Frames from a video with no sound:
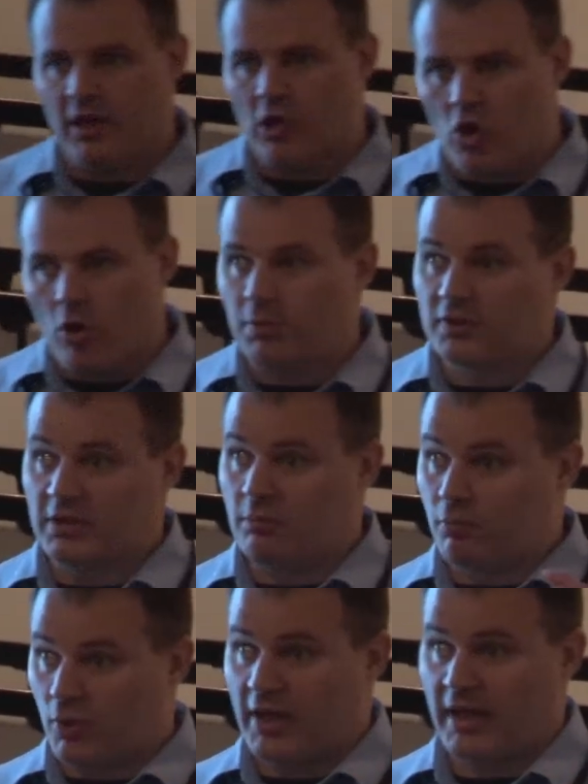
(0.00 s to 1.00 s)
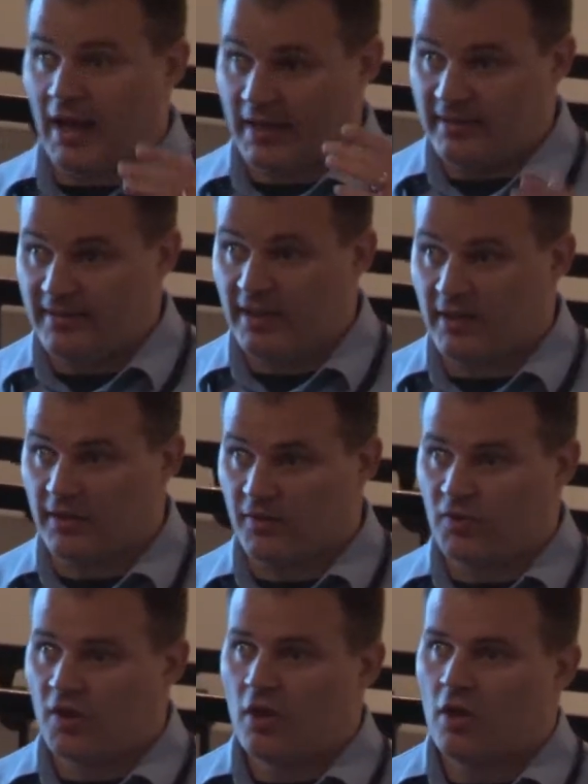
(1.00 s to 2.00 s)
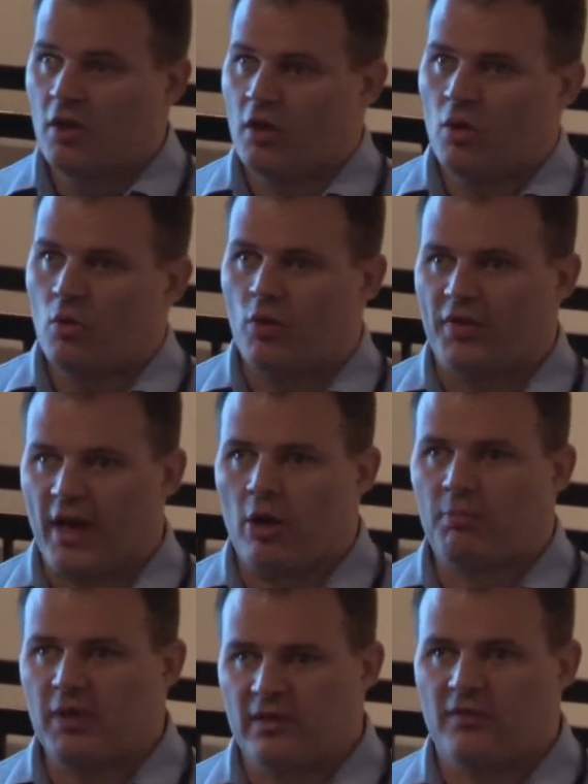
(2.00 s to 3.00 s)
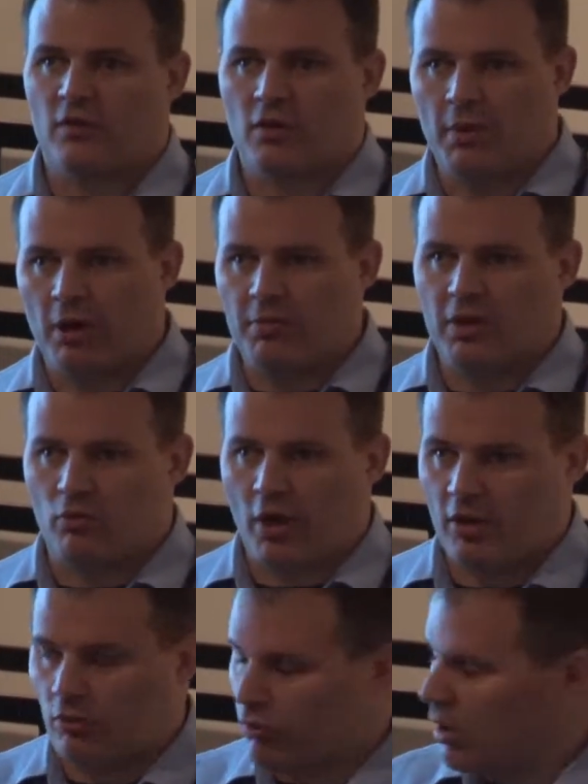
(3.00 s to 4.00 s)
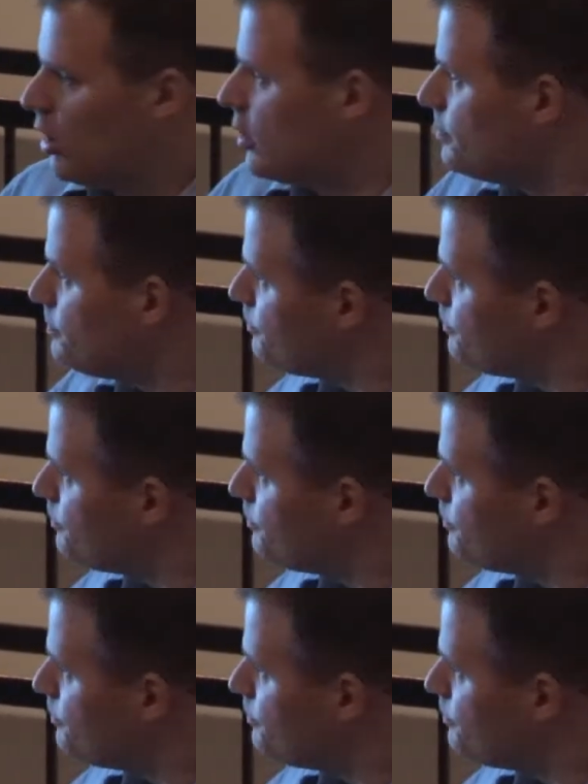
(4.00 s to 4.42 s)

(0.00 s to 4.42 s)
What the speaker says: and openly bring ideas without being concerned about being right or wrong.